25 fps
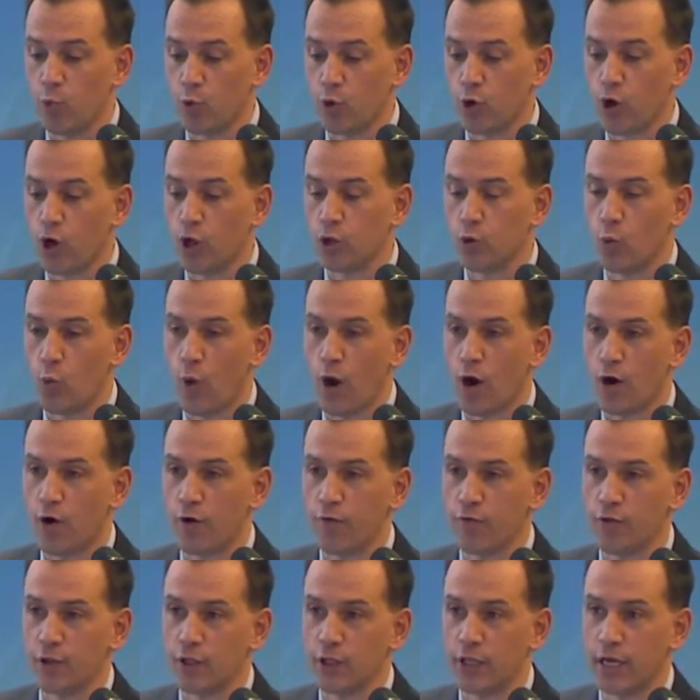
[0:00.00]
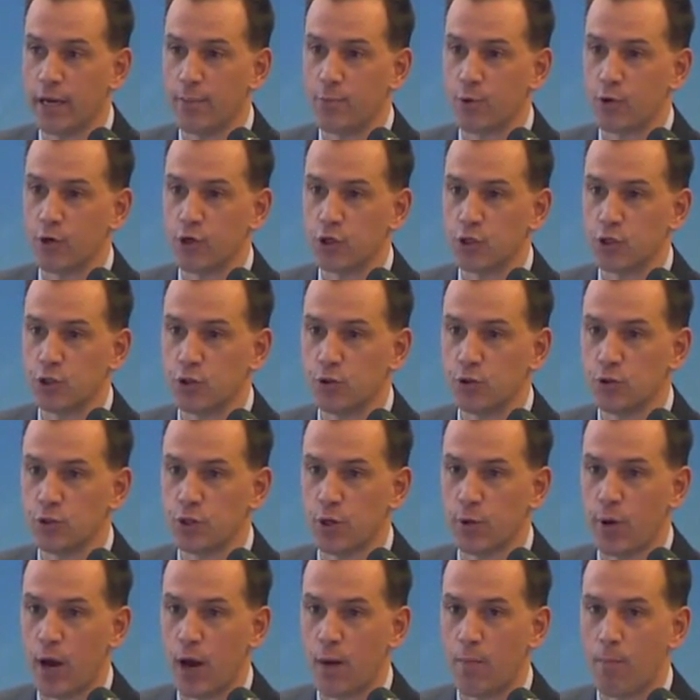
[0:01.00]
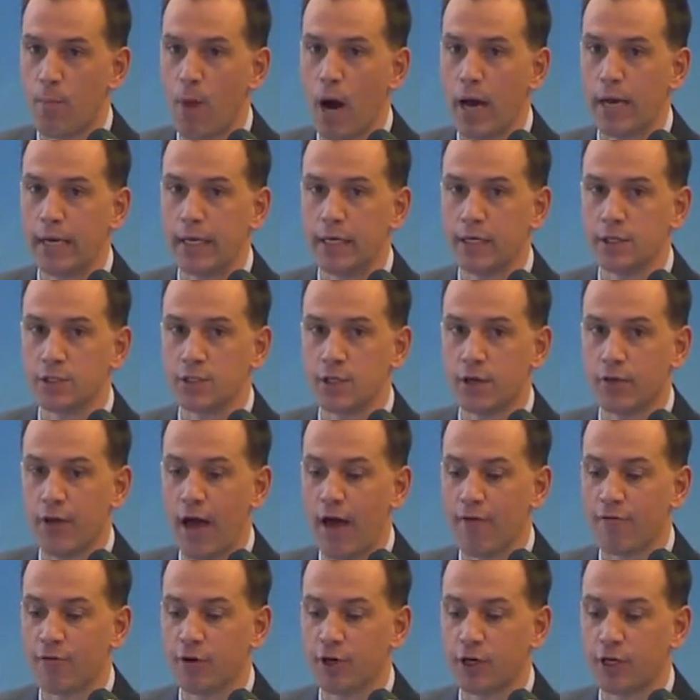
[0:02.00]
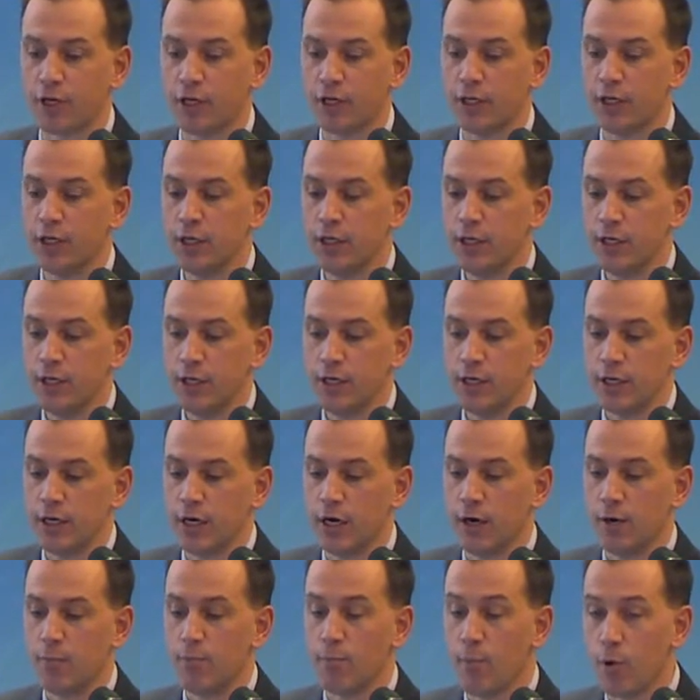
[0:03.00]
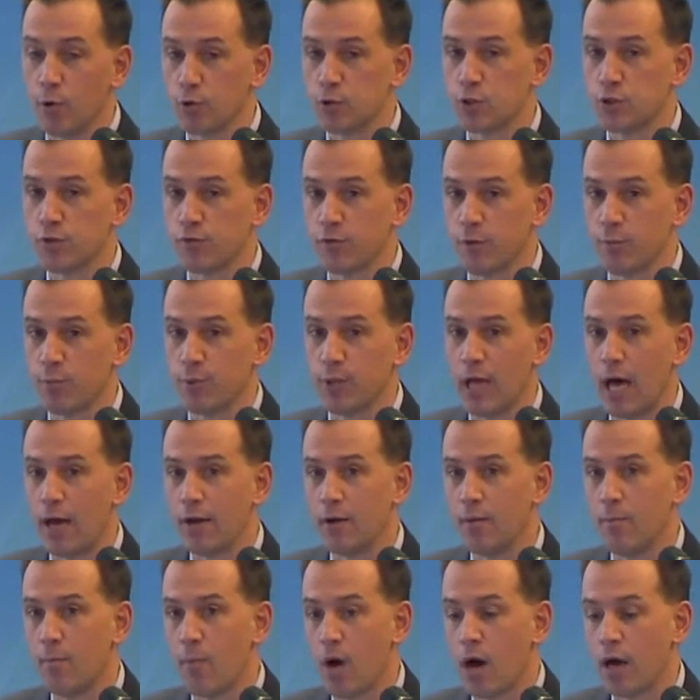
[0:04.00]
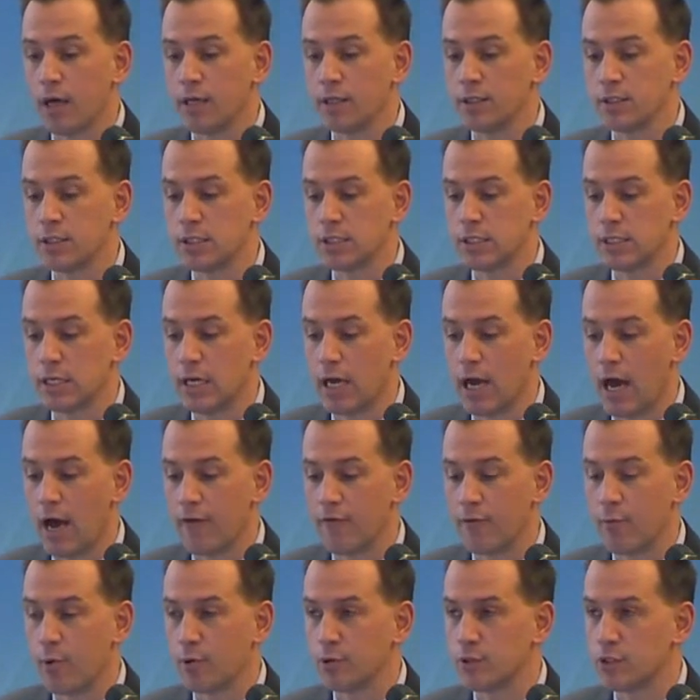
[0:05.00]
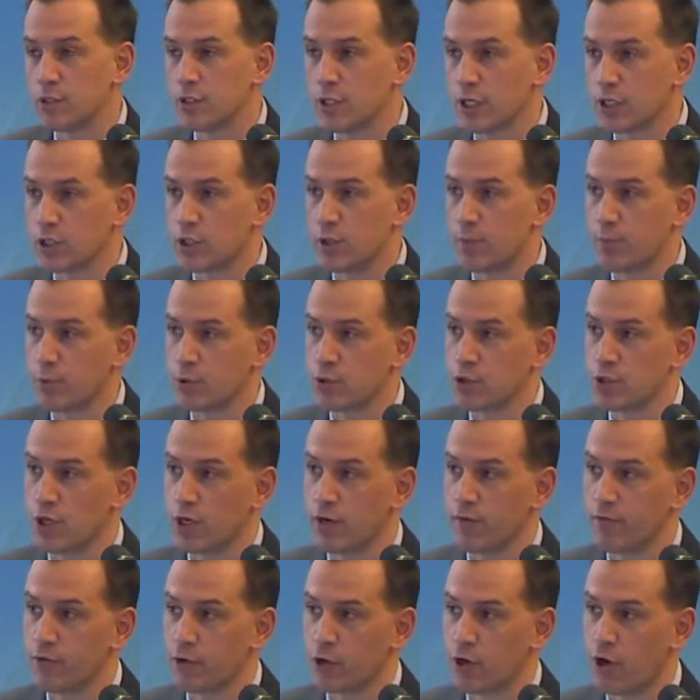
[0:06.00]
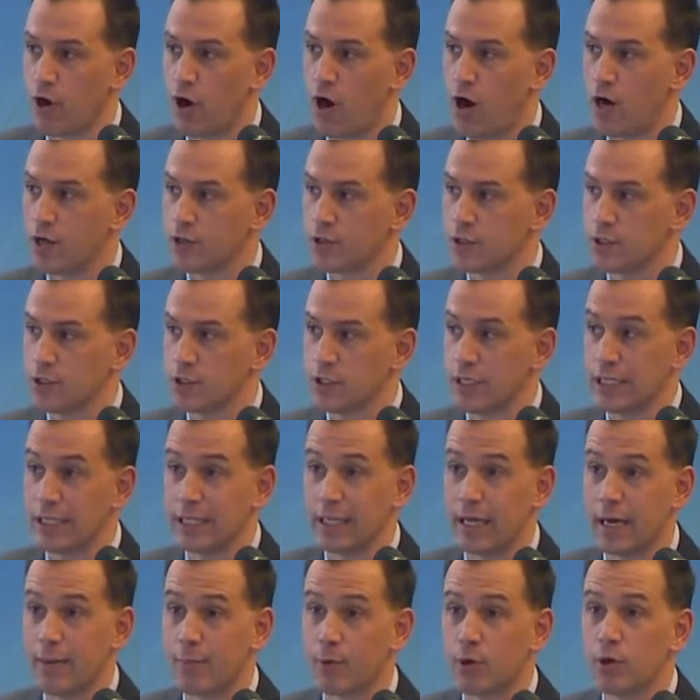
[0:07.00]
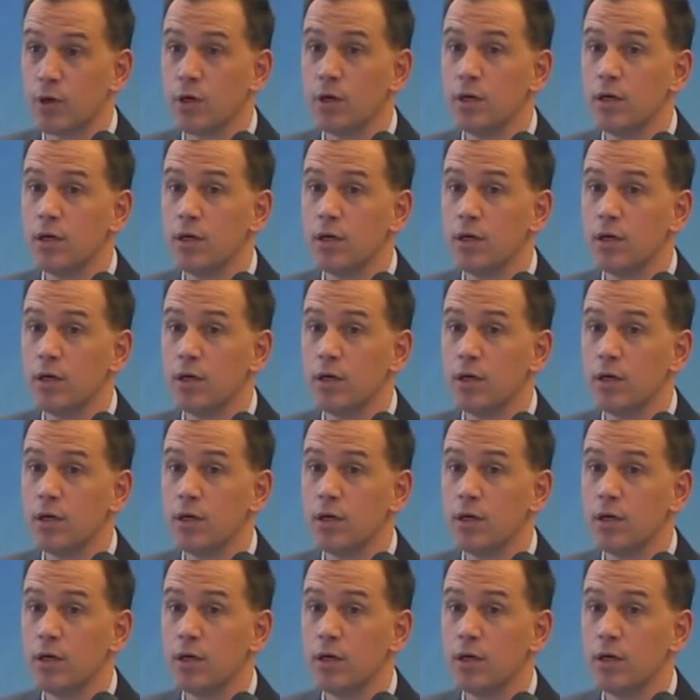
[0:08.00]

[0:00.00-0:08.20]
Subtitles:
all aware of the labor issues around mining in South Africa. Most of the platinum mines have about 60% of their cost is in labor.